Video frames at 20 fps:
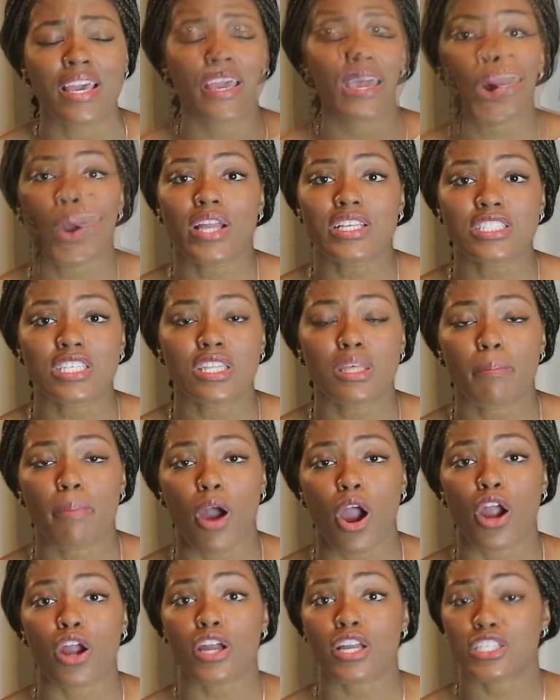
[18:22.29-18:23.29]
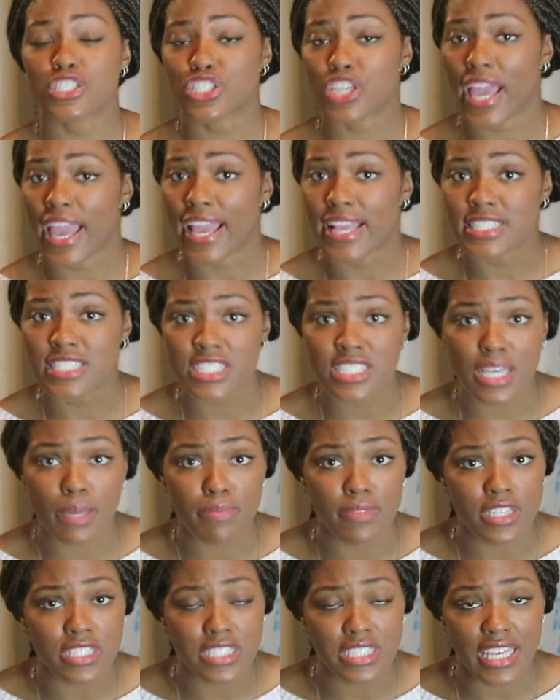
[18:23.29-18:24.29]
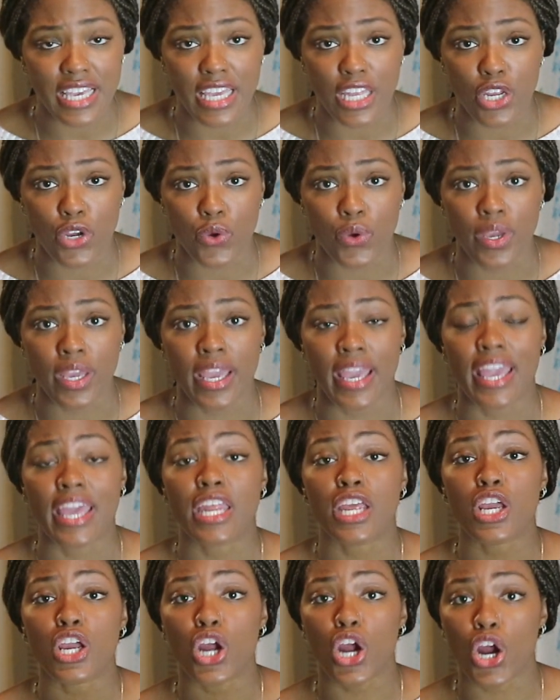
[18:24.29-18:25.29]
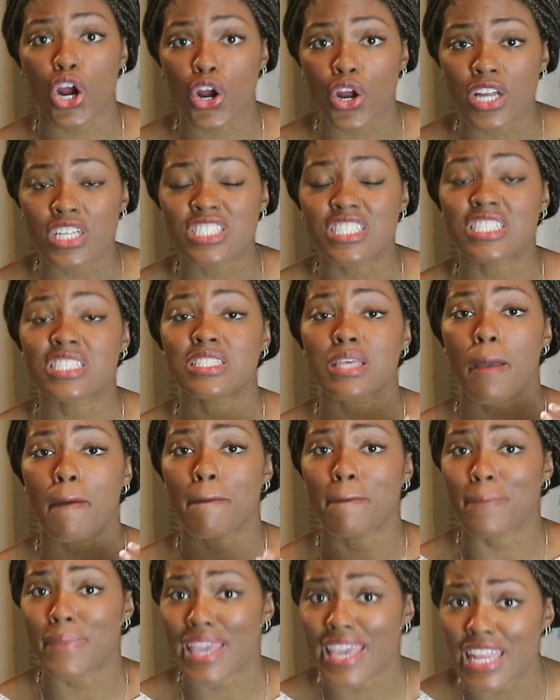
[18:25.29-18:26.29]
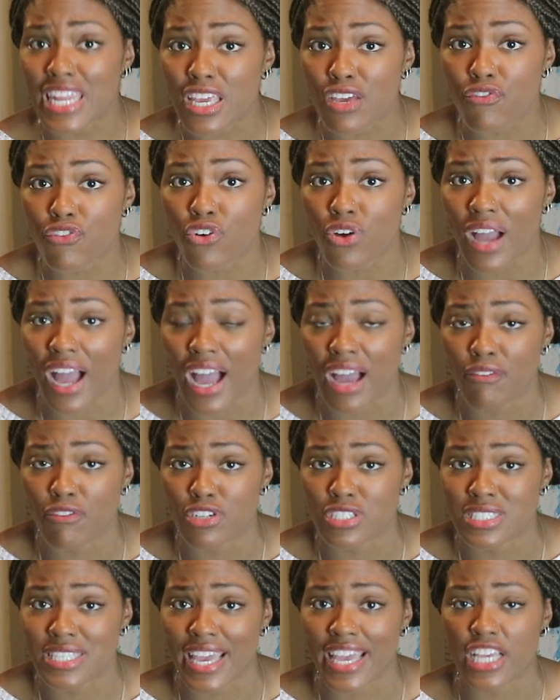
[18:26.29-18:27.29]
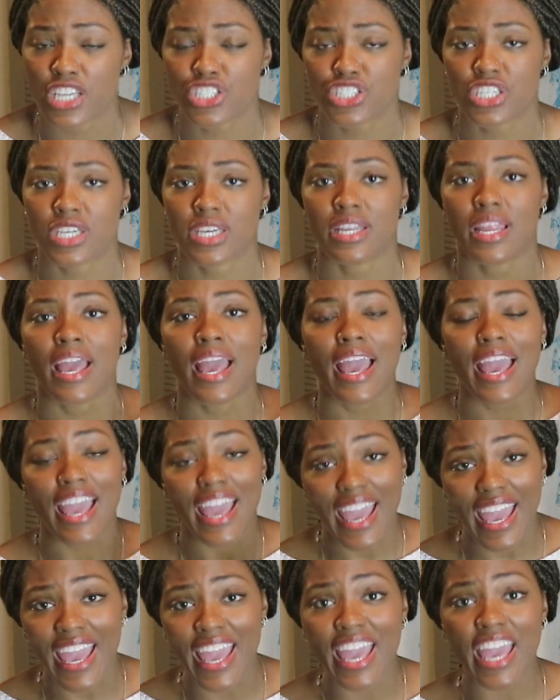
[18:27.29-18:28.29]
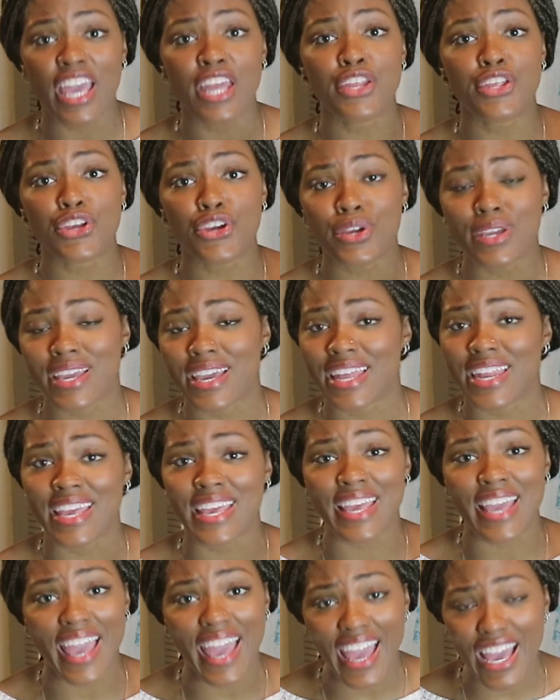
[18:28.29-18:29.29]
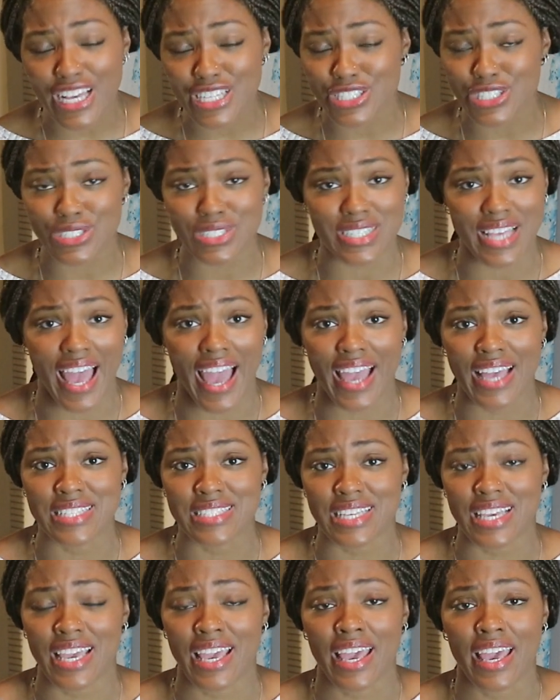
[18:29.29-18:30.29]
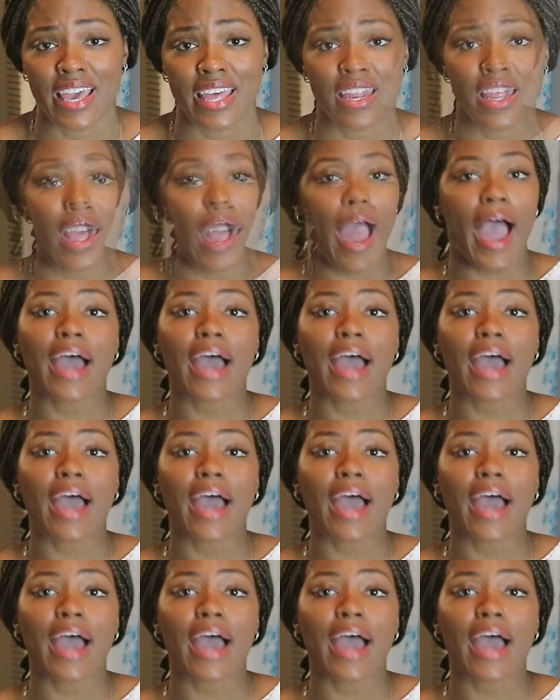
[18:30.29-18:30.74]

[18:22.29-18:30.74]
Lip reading: Going to the park changes up the scenery, it encourages meaningful conversation, and you're getting exercise in.